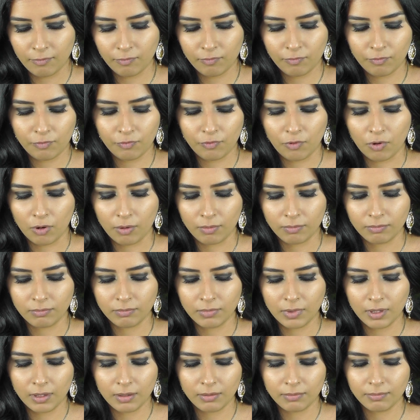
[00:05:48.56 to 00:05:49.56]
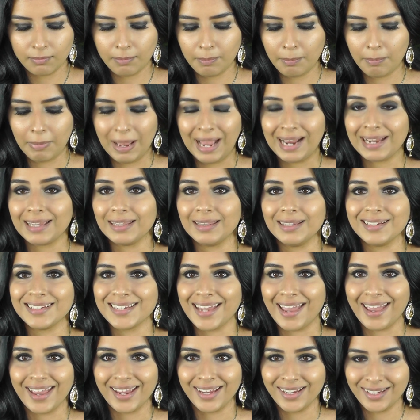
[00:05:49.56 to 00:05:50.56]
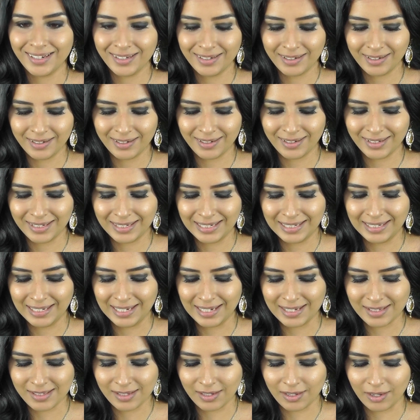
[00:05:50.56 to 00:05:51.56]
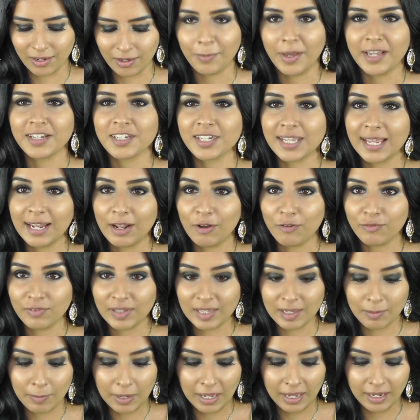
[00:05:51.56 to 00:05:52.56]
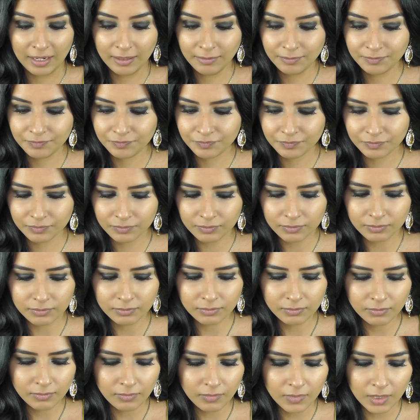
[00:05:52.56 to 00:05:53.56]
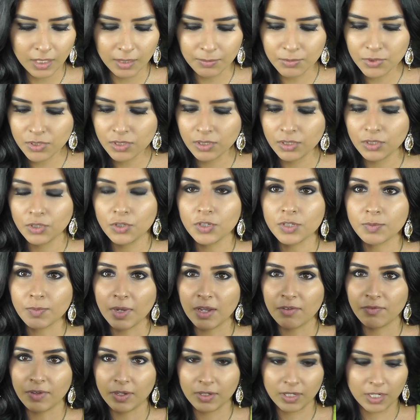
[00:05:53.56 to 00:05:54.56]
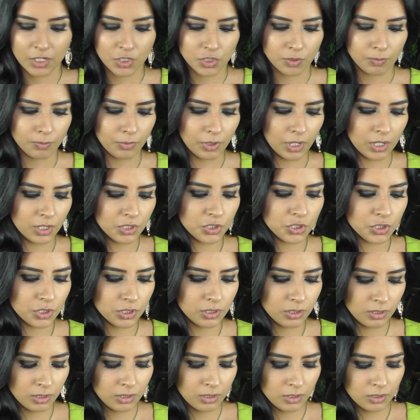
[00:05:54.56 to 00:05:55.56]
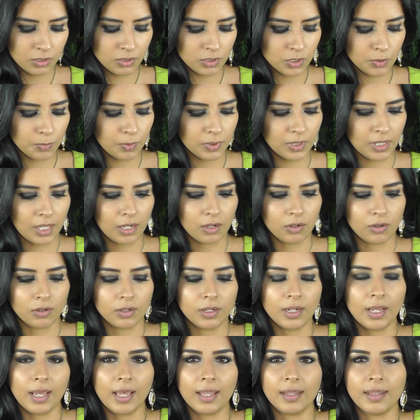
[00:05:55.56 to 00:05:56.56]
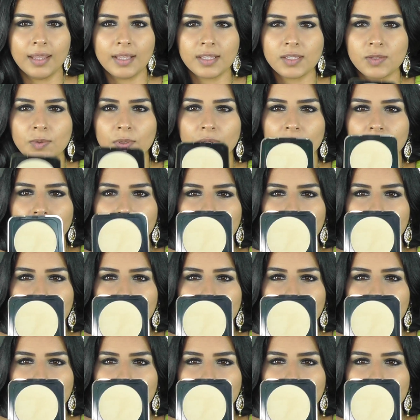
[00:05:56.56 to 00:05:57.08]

from back in the day, years ago. I managed to get it off eBay. I'm just going to use my foundation brush to put that on, and that's what it